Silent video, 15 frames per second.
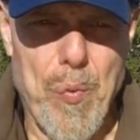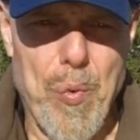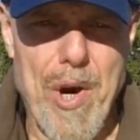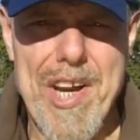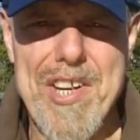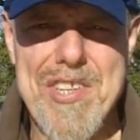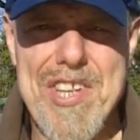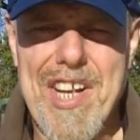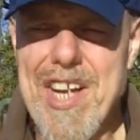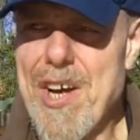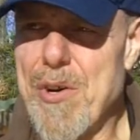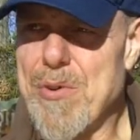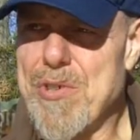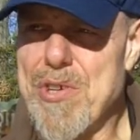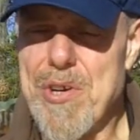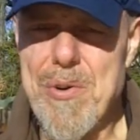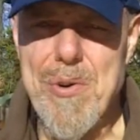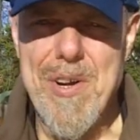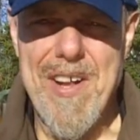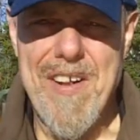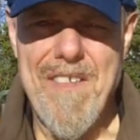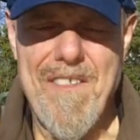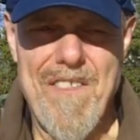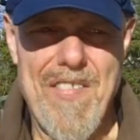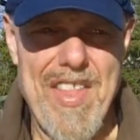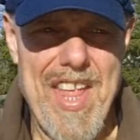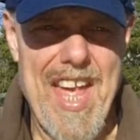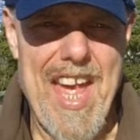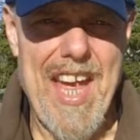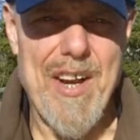what is the go-to?
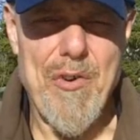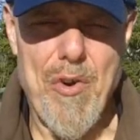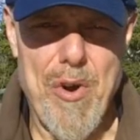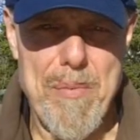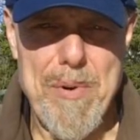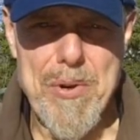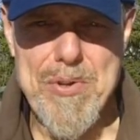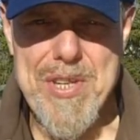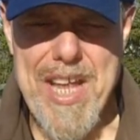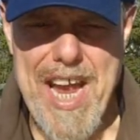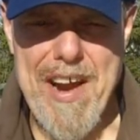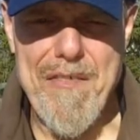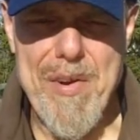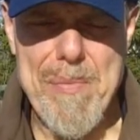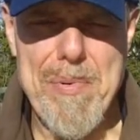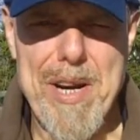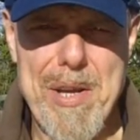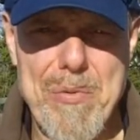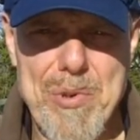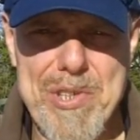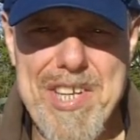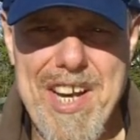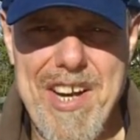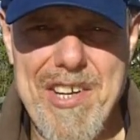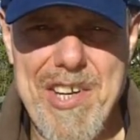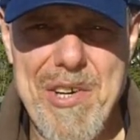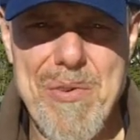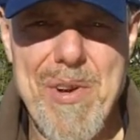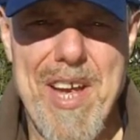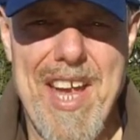And almost everybody will tell
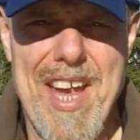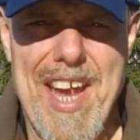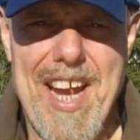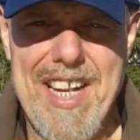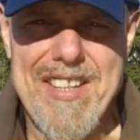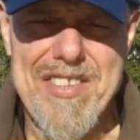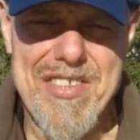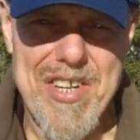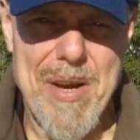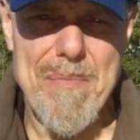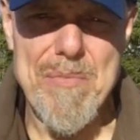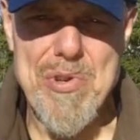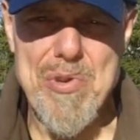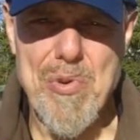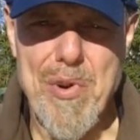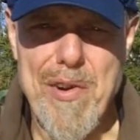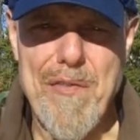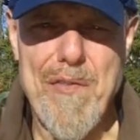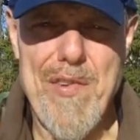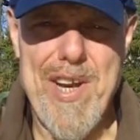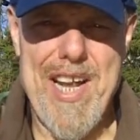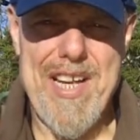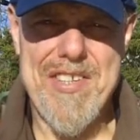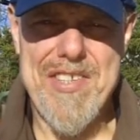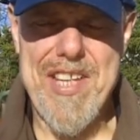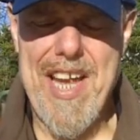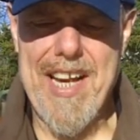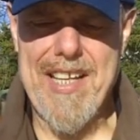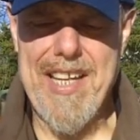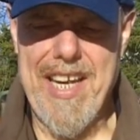you it's some sort of finesse
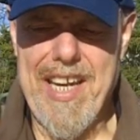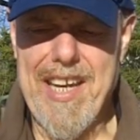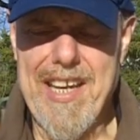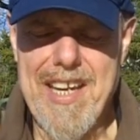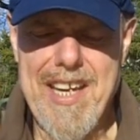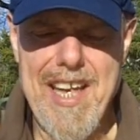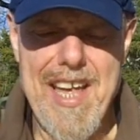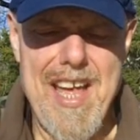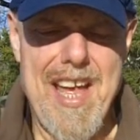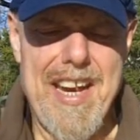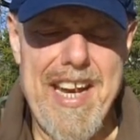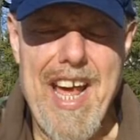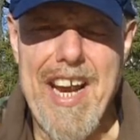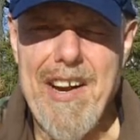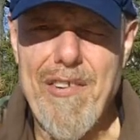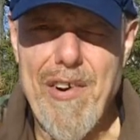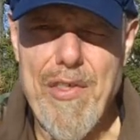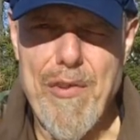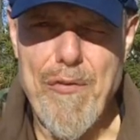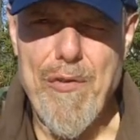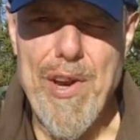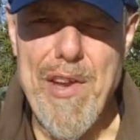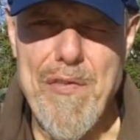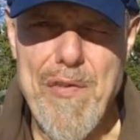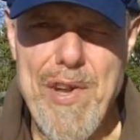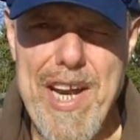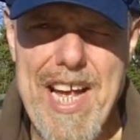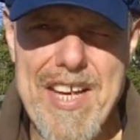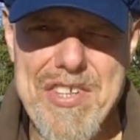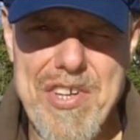technique. Now there are 3
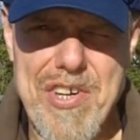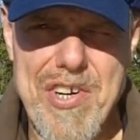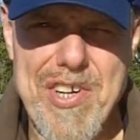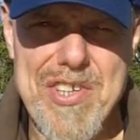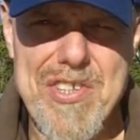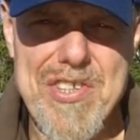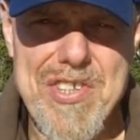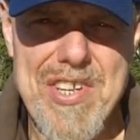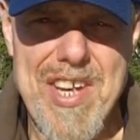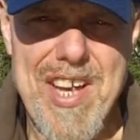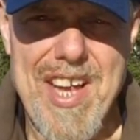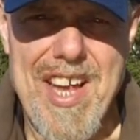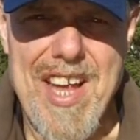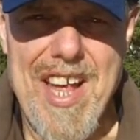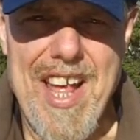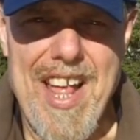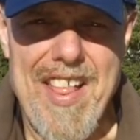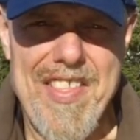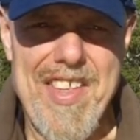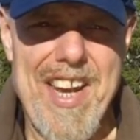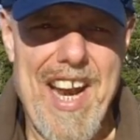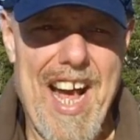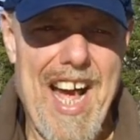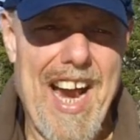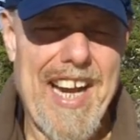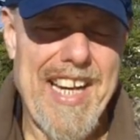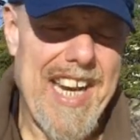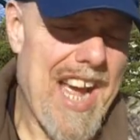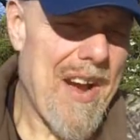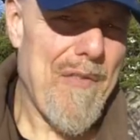finesse hooks that I
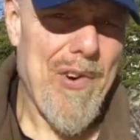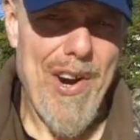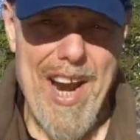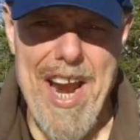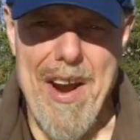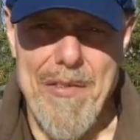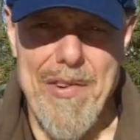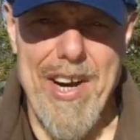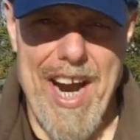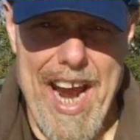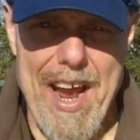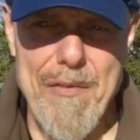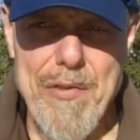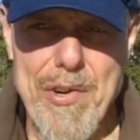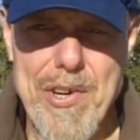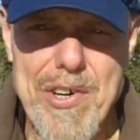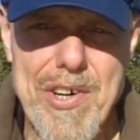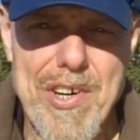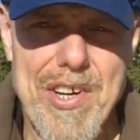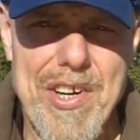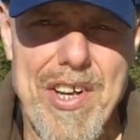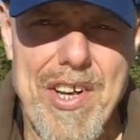never, ever, ever